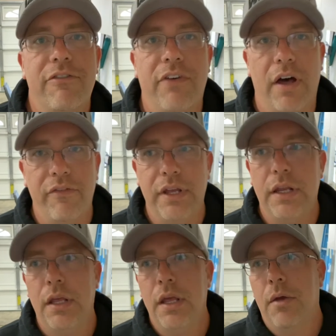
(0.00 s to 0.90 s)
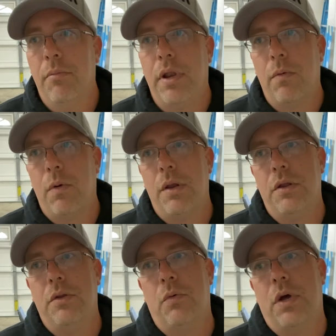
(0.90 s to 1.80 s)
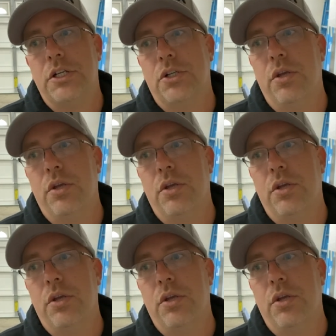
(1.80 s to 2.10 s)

fun of it. But I want to show